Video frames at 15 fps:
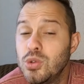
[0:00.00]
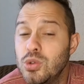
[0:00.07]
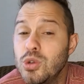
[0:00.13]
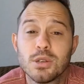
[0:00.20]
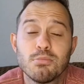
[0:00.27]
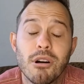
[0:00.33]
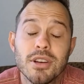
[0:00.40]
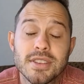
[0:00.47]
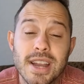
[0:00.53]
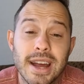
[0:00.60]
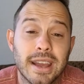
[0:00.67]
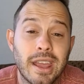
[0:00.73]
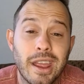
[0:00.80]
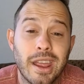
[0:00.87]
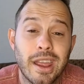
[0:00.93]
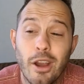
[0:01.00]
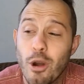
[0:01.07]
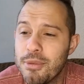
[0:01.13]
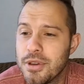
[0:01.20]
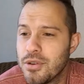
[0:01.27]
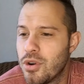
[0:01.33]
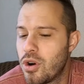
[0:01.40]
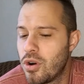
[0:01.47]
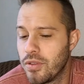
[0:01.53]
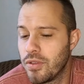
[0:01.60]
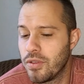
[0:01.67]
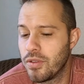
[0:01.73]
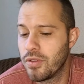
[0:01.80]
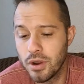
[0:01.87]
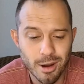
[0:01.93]
YouTube just must not care about me at all.
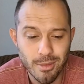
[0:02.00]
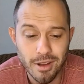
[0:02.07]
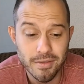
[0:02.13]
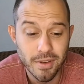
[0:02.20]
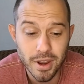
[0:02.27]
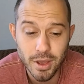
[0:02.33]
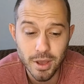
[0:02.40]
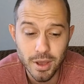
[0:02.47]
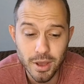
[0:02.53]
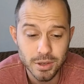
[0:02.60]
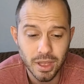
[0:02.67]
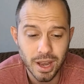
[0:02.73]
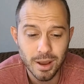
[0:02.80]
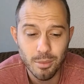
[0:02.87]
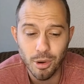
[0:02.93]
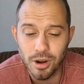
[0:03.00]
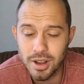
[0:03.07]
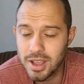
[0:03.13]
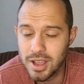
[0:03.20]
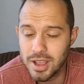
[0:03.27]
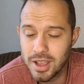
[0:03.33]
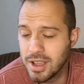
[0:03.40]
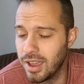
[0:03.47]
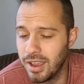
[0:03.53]
They don't share my videos with anybody.